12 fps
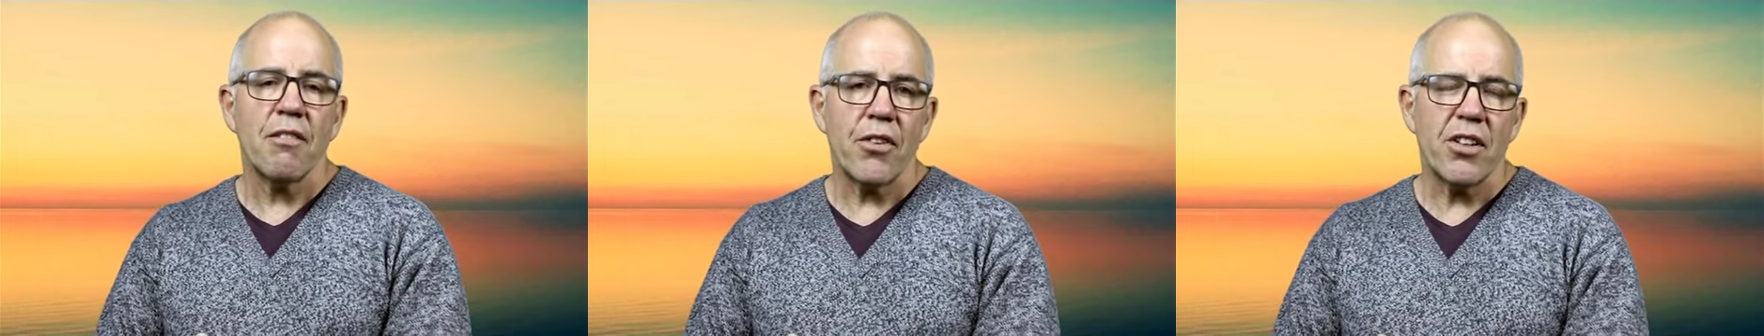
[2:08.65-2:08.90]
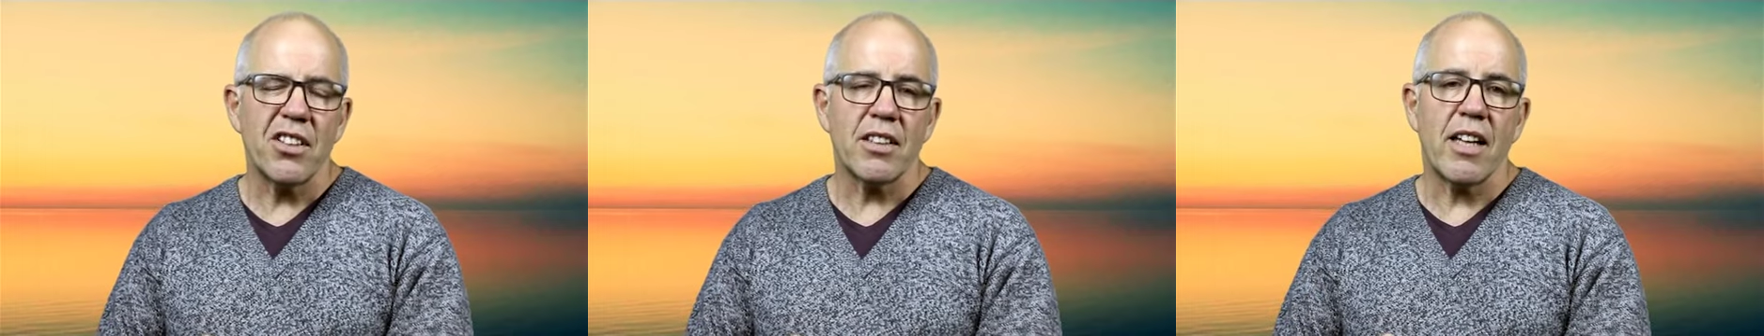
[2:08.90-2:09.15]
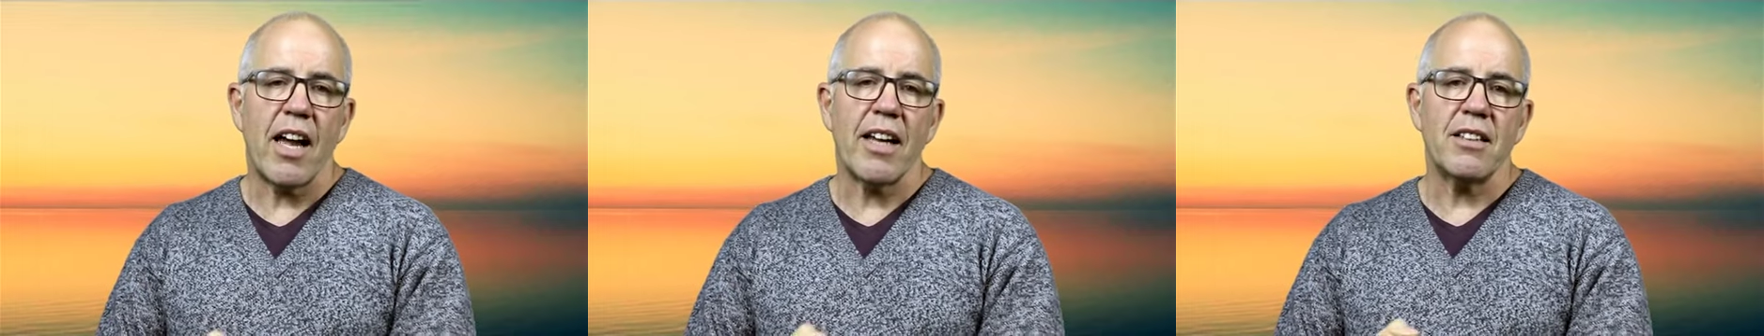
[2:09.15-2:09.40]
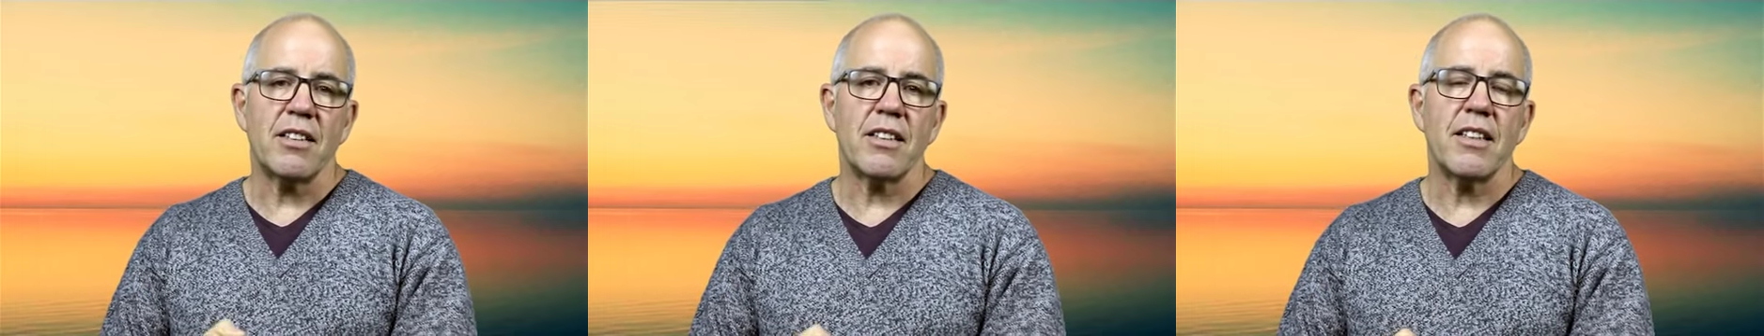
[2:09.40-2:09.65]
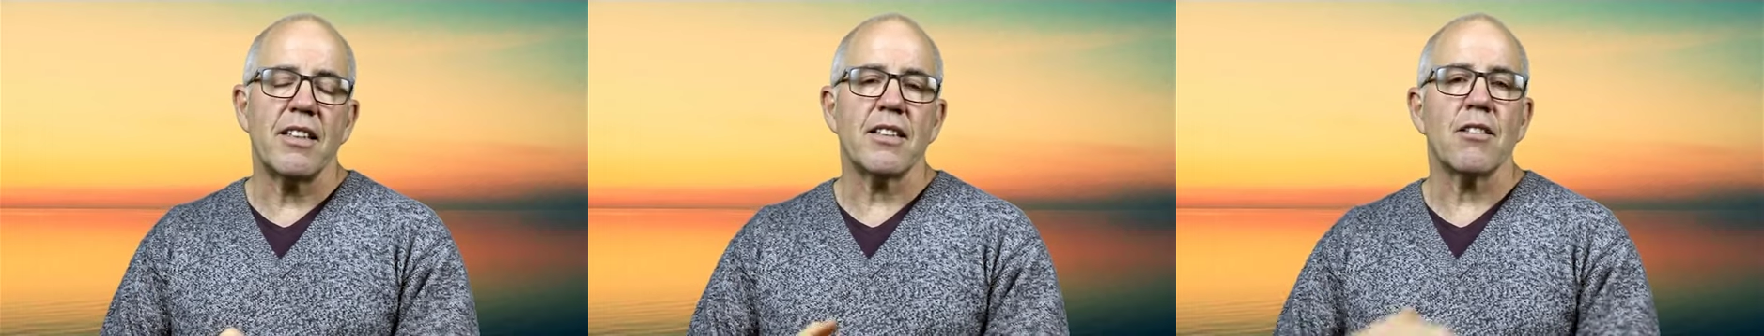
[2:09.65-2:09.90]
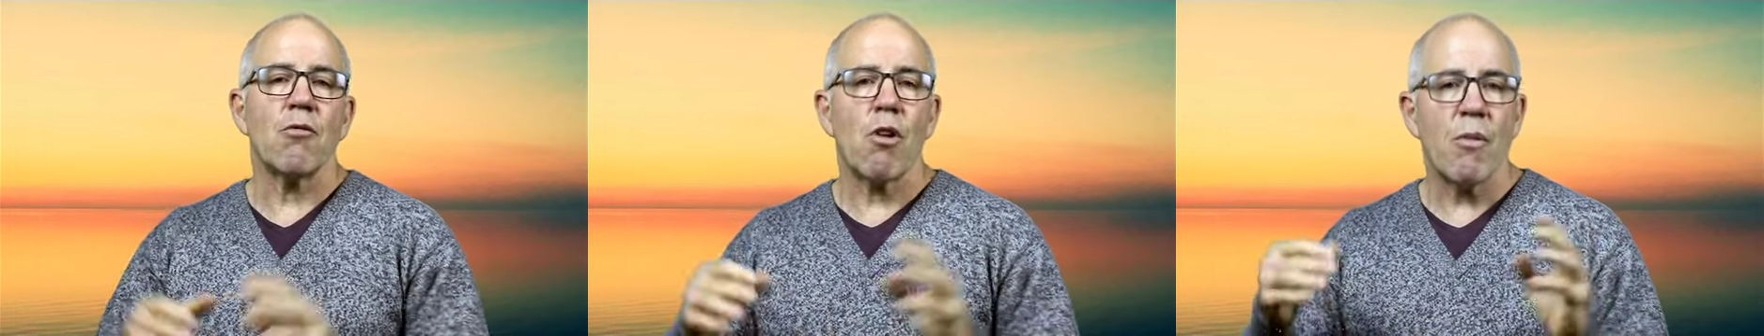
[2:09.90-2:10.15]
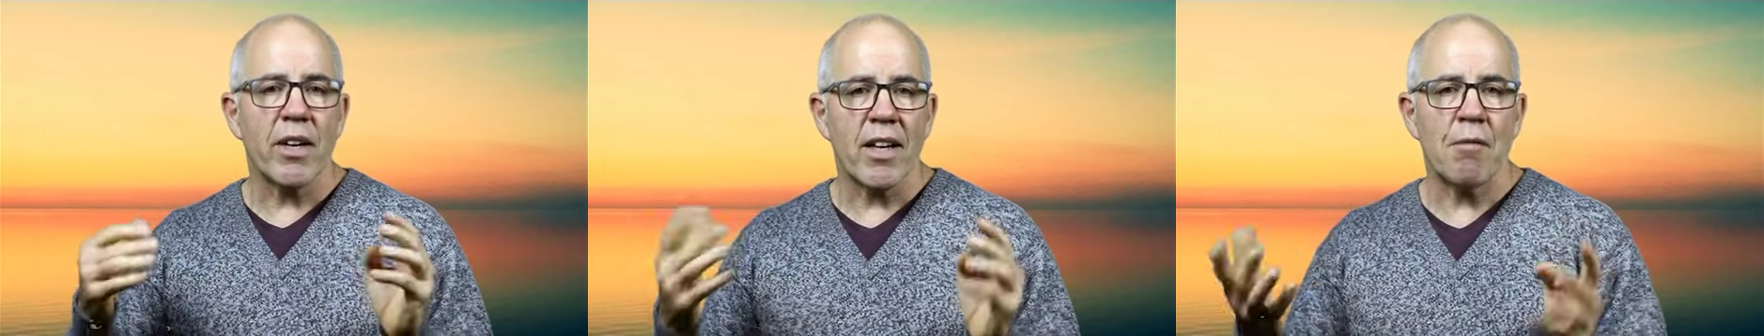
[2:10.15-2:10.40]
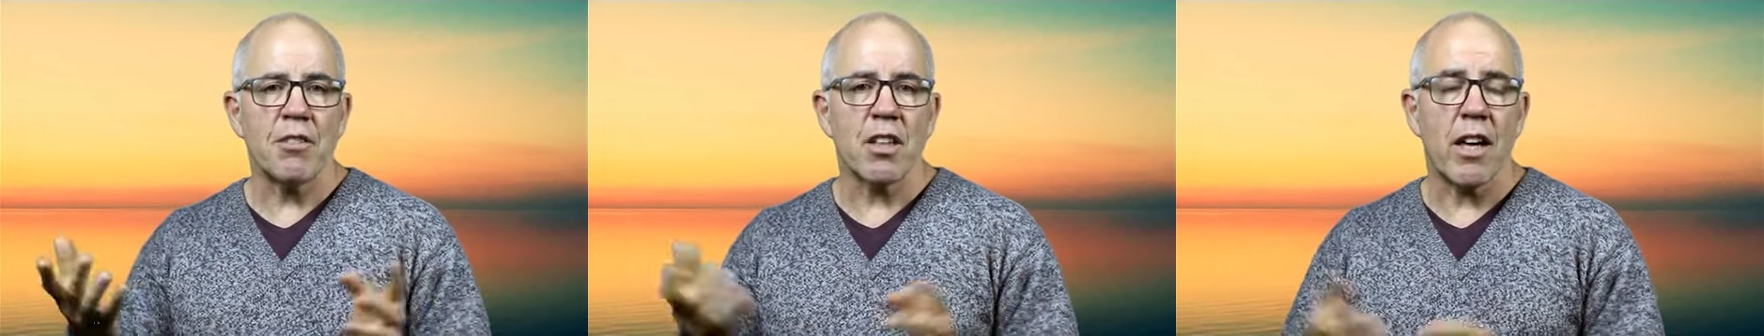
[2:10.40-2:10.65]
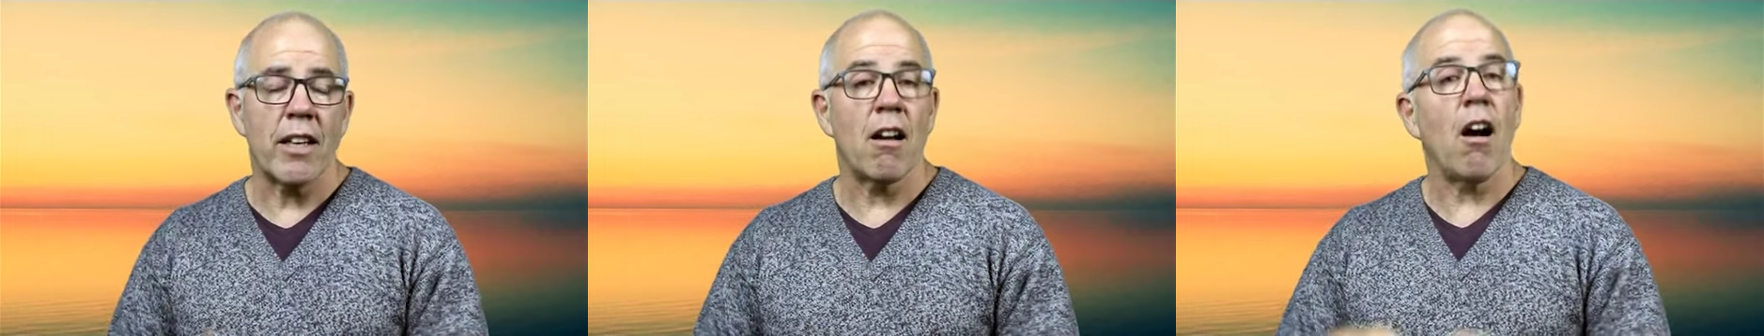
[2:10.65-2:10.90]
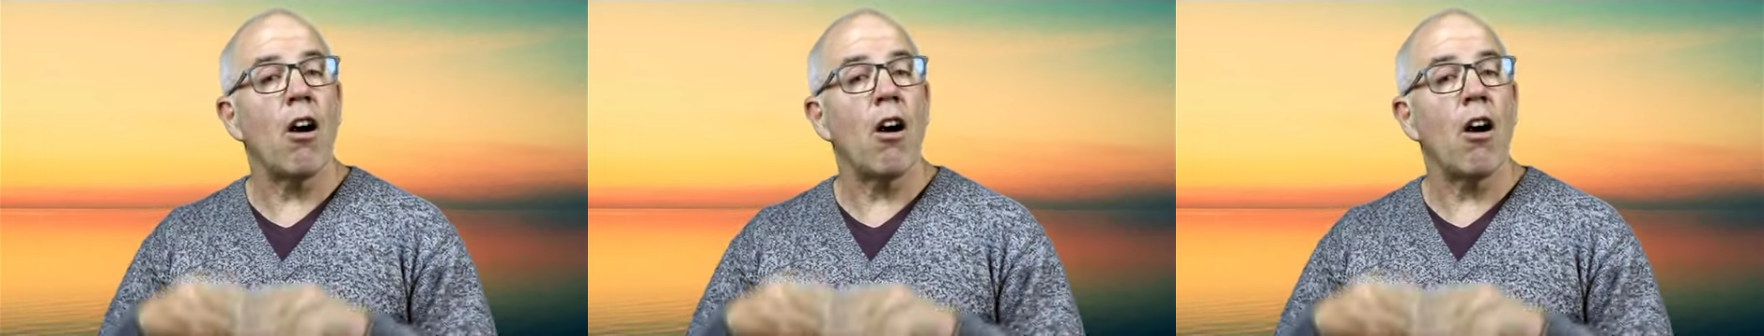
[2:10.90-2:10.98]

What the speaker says: First stage is when we come together,